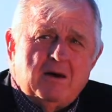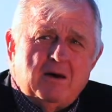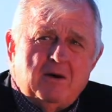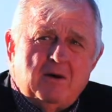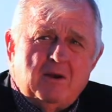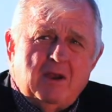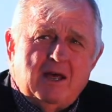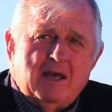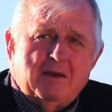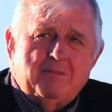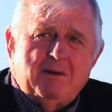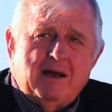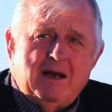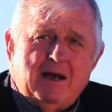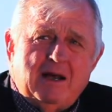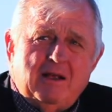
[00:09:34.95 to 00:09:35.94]
Oh, Lake
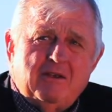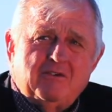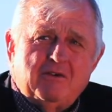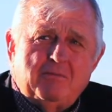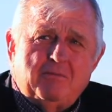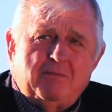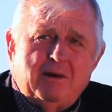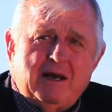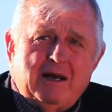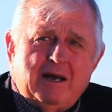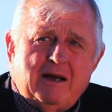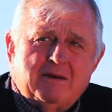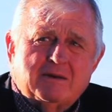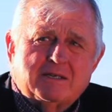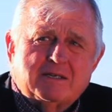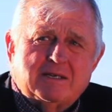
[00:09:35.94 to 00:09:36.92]
Powell's
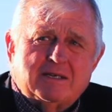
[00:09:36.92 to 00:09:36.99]
about